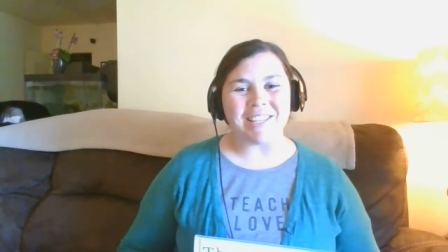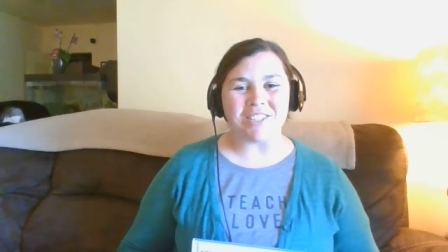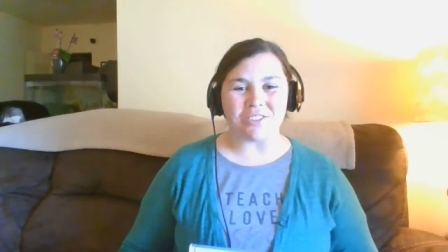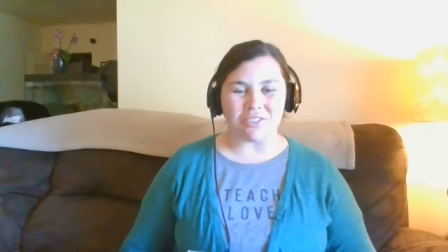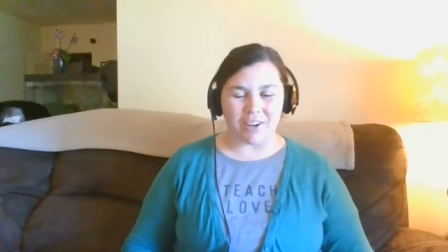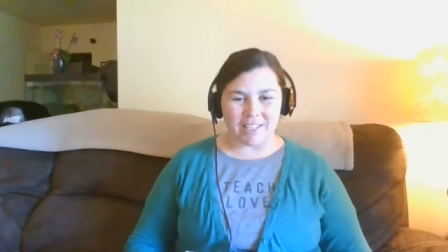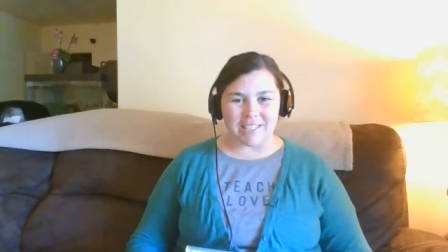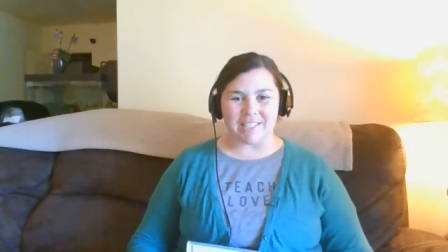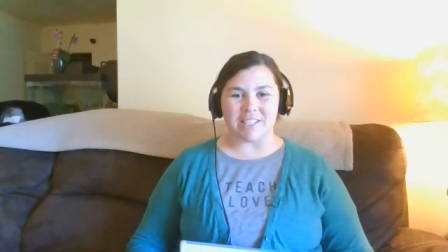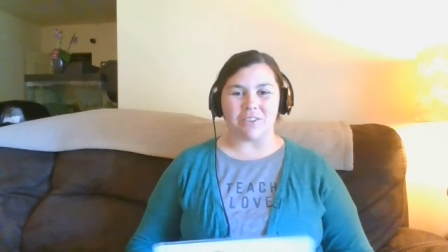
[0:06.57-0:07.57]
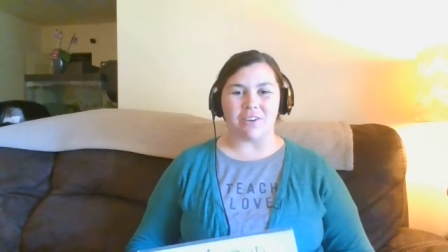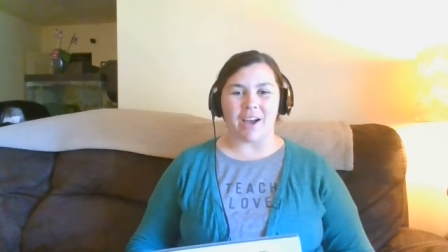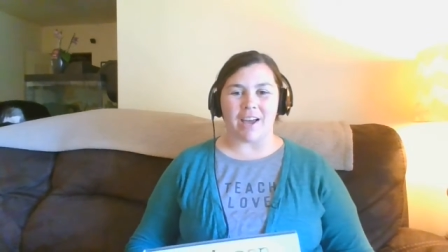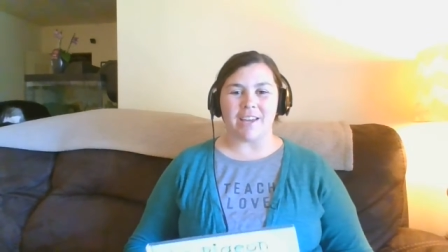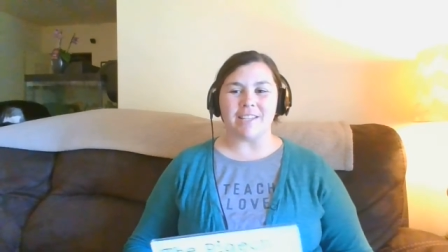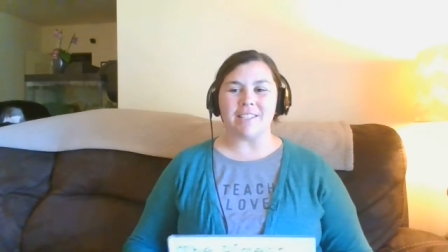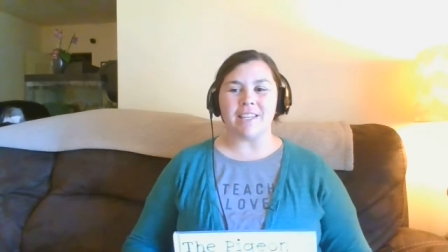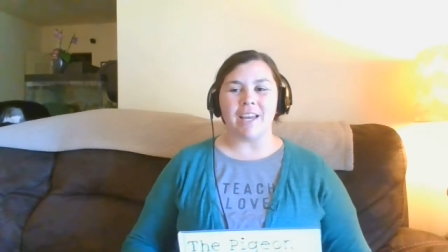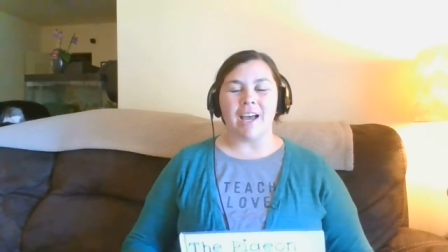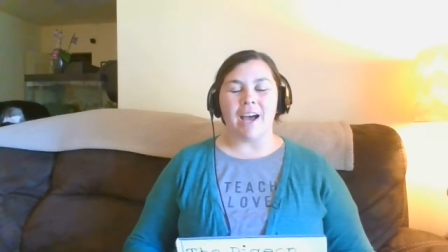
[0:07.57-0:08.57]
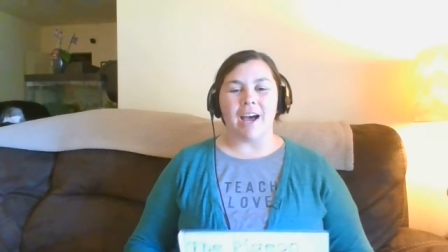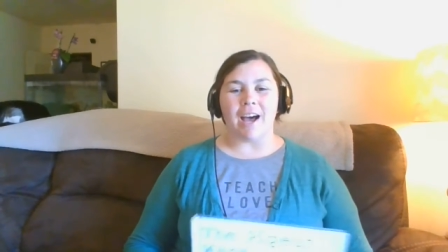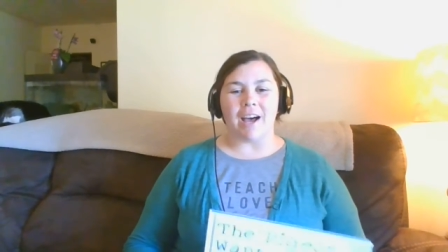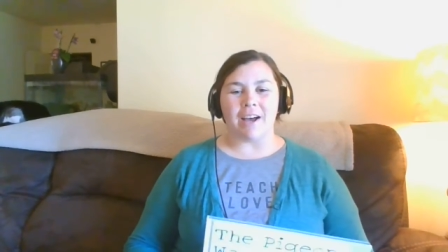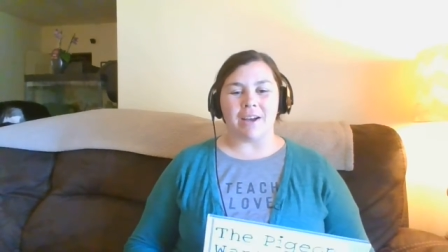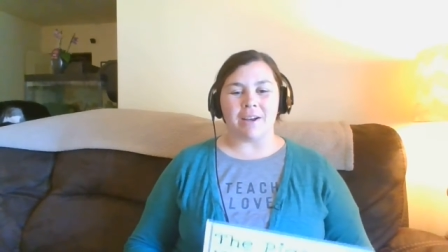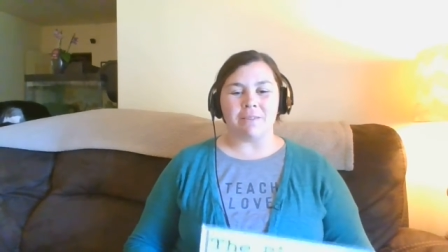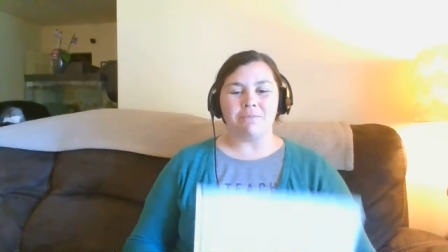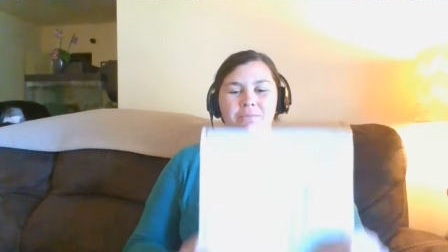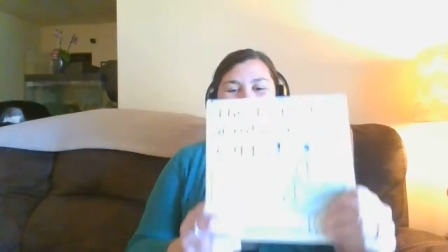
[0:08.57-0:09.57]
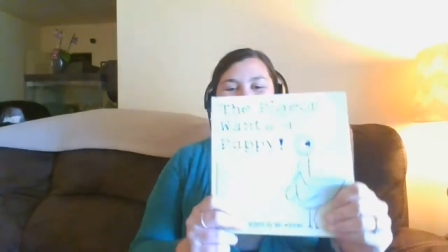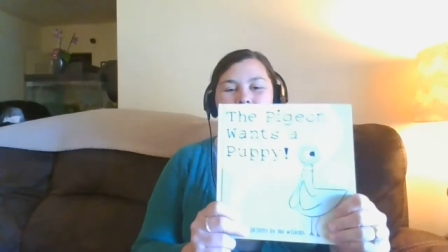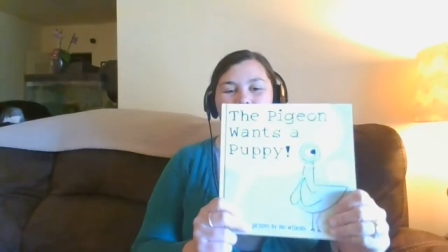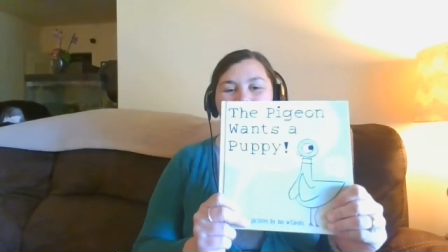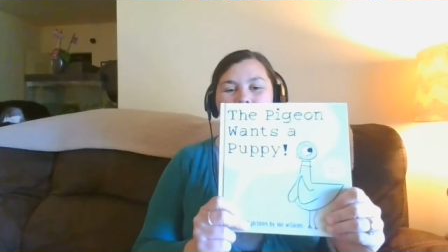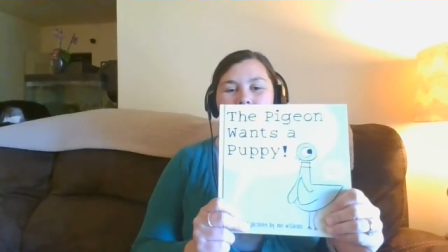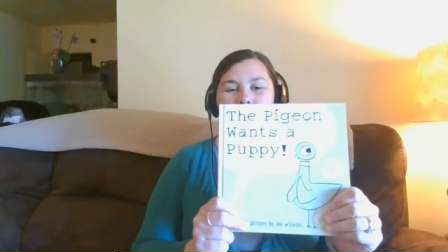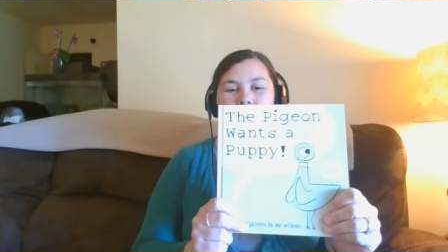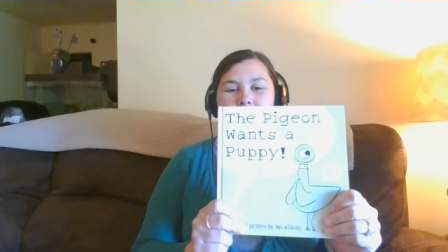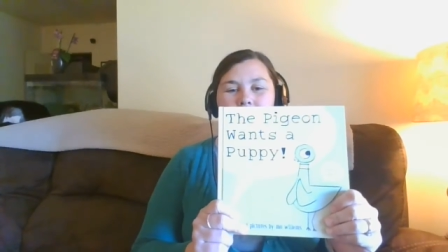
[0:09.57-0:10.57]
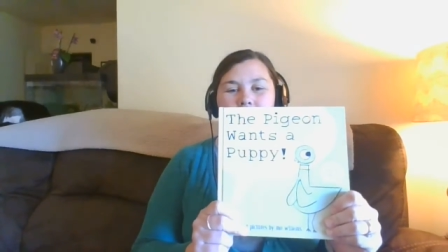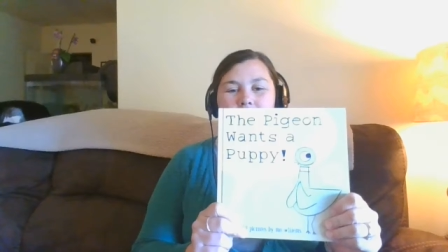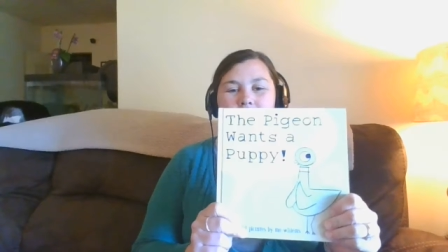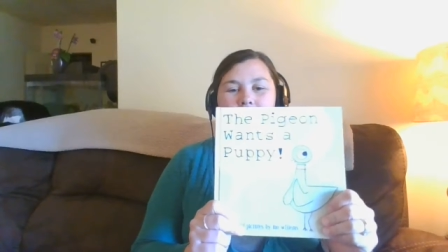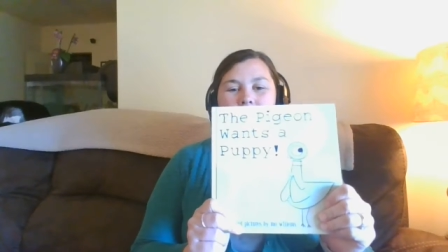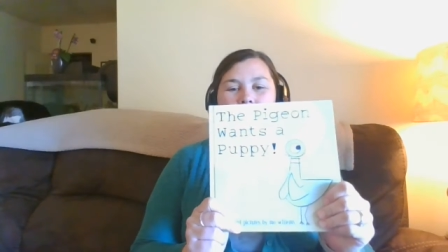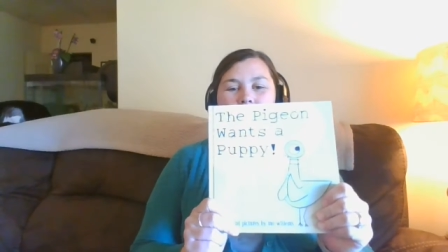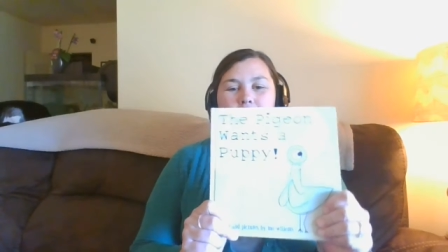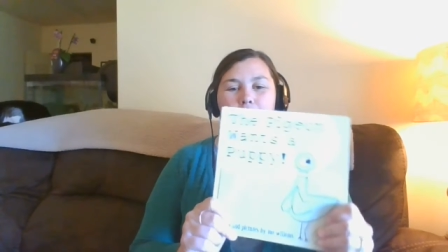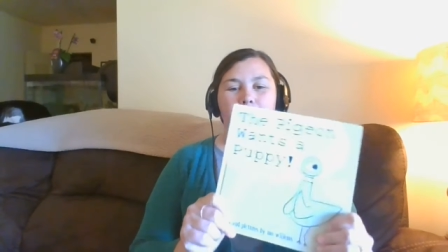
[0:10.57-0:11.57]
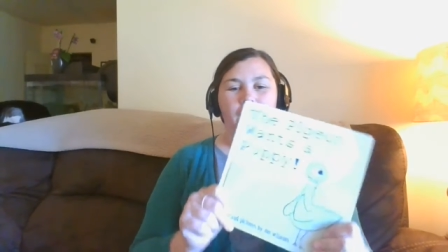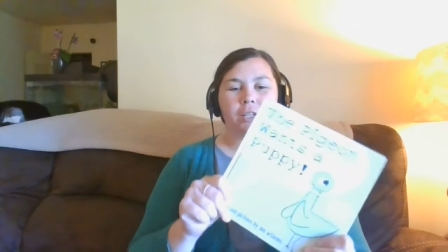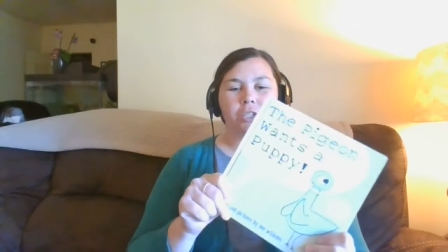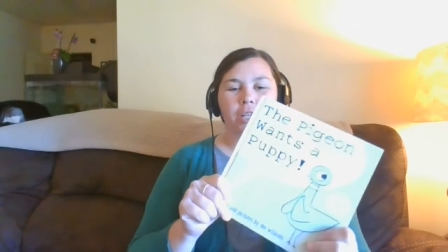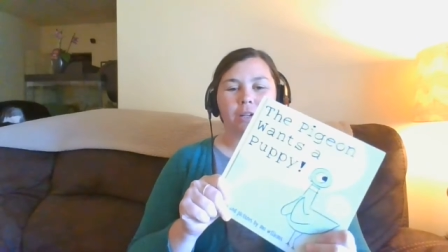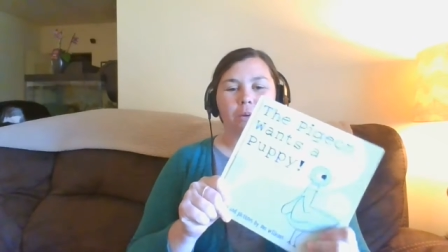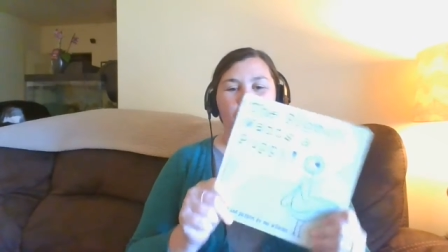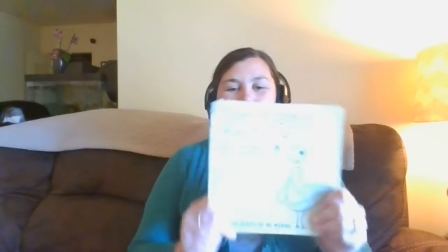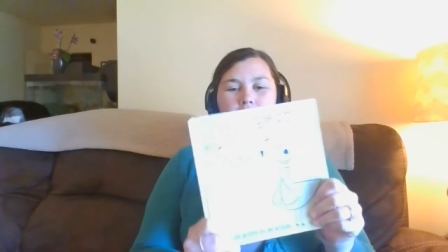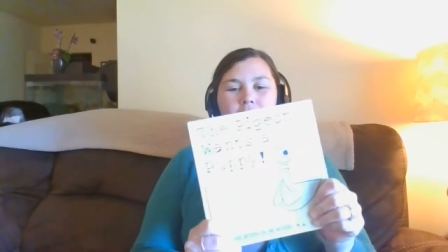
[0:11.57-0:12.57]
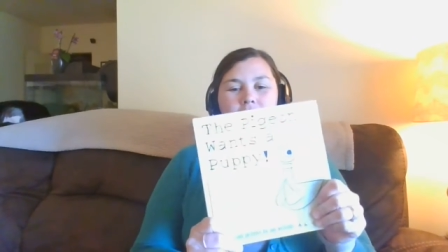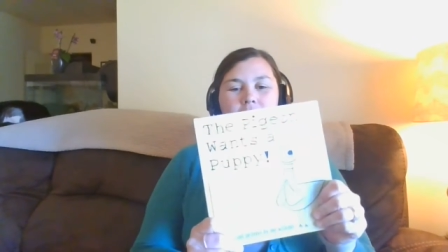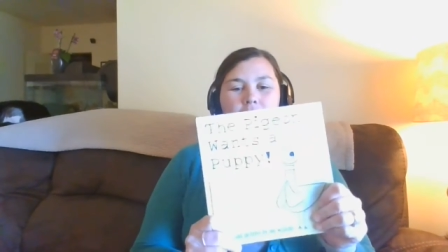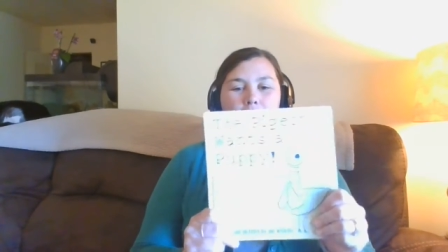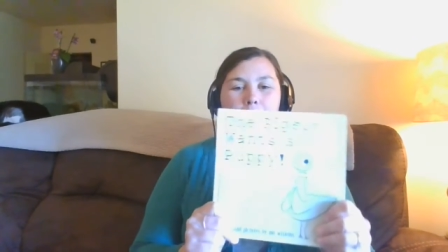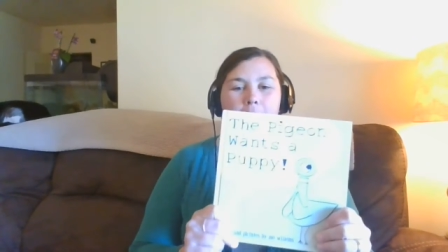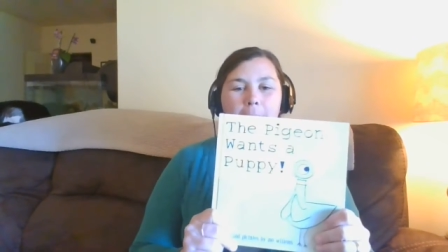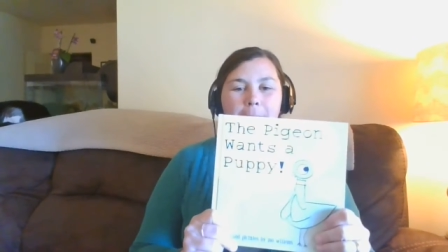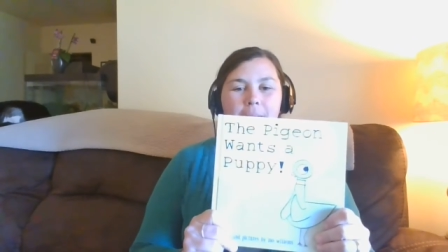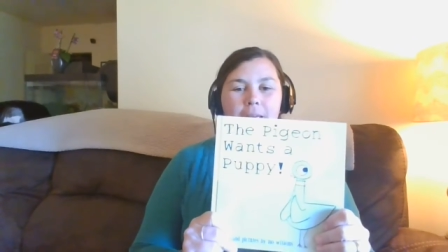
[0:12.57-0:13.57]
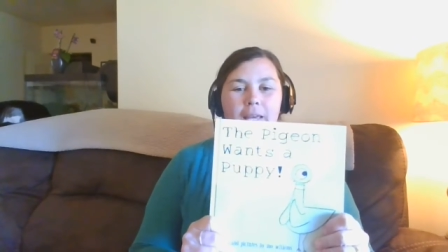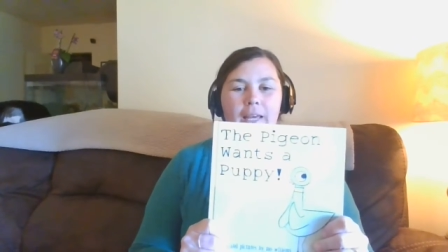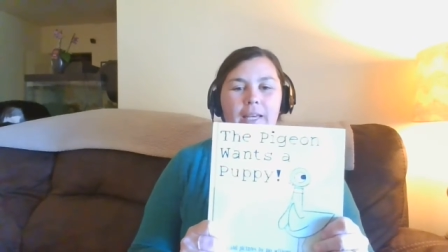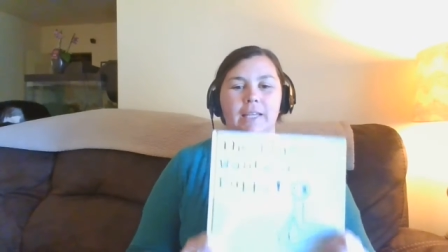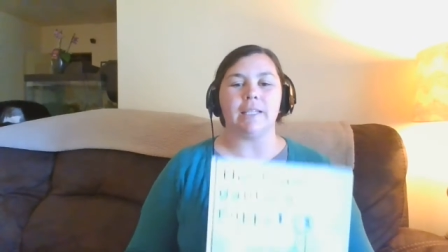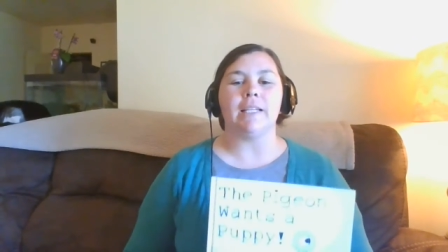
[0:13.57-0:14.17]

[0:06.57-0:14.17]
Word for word: It's great to see you guys. Um, today we're going to read The Pigeon Wants a Puppy.